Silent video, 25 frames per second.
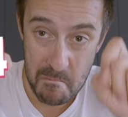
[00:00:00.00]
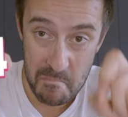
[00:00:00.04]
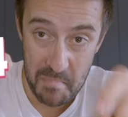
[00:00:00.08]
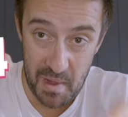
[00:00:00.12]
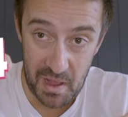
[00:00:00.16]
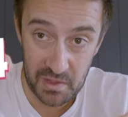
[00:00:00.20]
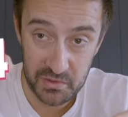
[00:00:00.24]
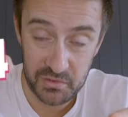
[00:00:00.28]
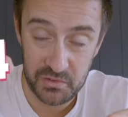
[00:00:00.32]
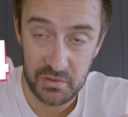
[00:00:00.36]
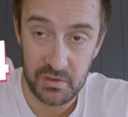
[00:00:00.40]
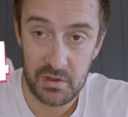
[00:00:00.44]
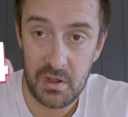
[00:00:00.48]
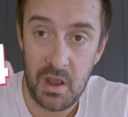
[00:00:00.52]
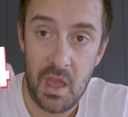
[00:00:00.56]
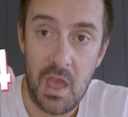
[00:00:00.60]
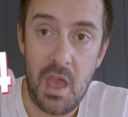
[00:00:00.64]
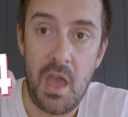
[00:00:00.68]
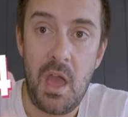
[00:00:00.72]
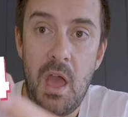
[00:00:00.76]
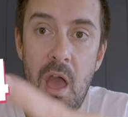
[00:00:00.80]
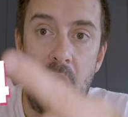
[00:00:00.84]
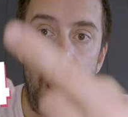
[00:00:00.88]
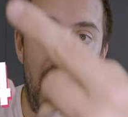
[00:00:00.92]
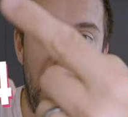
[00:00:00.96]
busted.
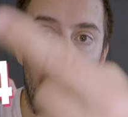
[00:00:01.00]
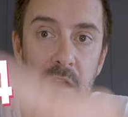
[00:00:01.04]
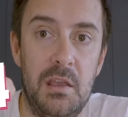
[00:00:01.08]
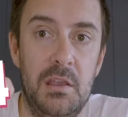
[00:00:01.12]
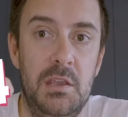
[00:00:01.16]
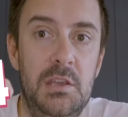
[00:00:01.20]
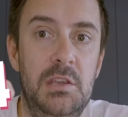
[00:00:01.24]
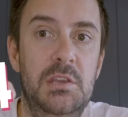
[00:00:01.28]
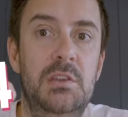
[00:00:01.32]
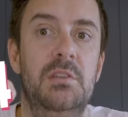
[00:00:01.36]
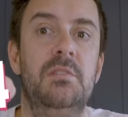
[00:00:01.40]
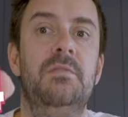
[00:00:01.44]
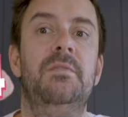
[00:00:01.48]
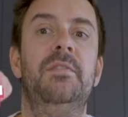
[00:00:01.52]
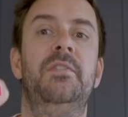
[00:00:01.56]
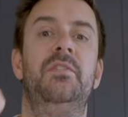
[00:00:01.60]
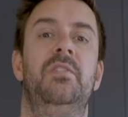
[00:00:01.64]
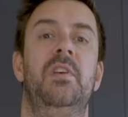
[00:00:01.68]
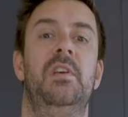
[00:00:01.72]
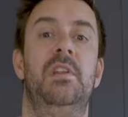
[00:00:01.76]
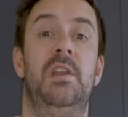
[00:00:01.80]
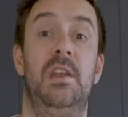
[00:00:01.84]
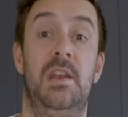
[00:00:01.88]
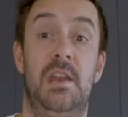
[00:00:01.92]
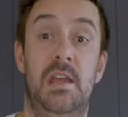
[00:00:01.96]
You've
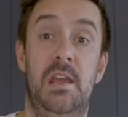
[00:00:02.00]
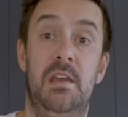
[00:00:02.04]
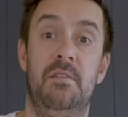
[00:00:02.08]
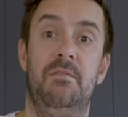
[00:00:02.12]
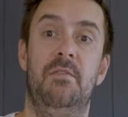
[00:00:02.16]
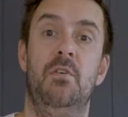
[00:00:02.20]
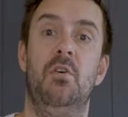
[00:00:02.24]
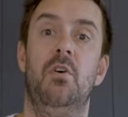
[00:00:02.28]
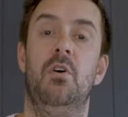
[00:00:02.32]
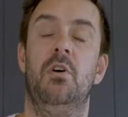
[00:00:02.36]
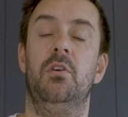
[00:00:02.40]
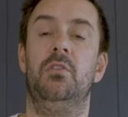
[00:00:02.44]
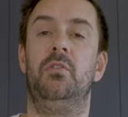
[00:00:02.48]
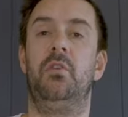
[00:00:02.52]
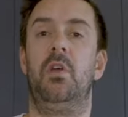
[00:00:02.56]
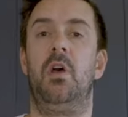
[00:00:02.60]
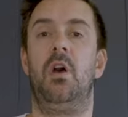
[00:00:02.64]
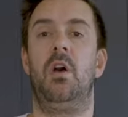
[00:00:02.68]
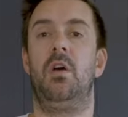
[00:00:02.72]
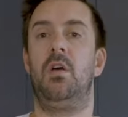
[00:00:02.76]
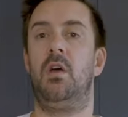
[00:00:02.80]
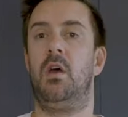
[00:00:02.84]
seen it here first.